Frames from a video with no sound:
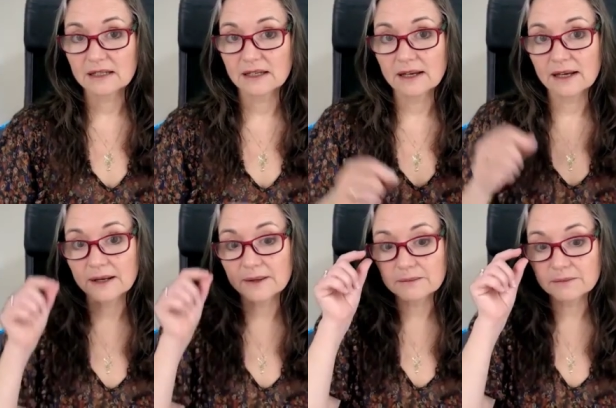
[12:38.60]

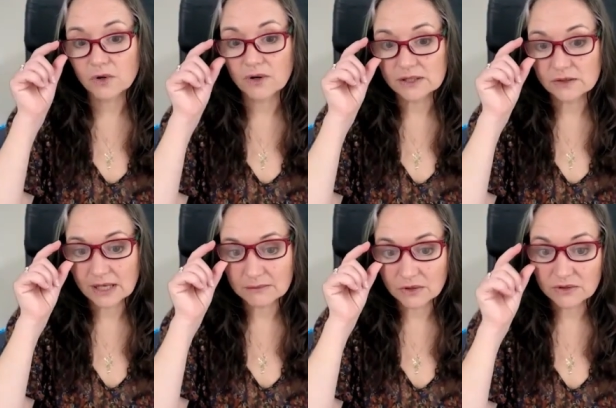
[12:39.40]
or I do
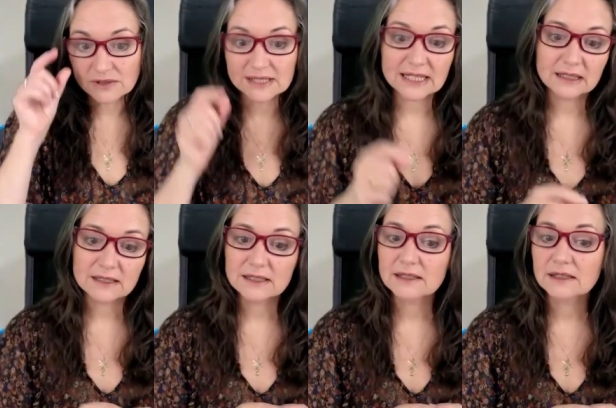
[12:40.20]
get motion
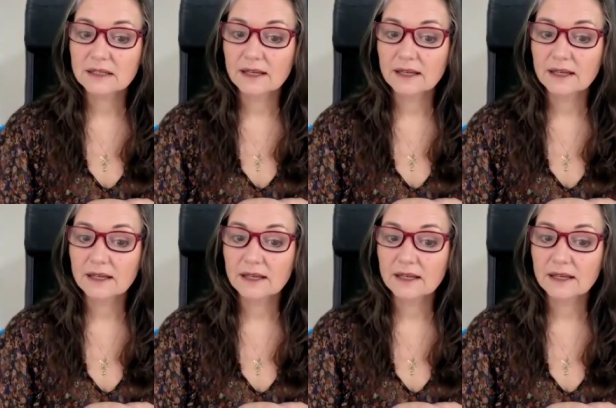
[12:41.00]
sickness.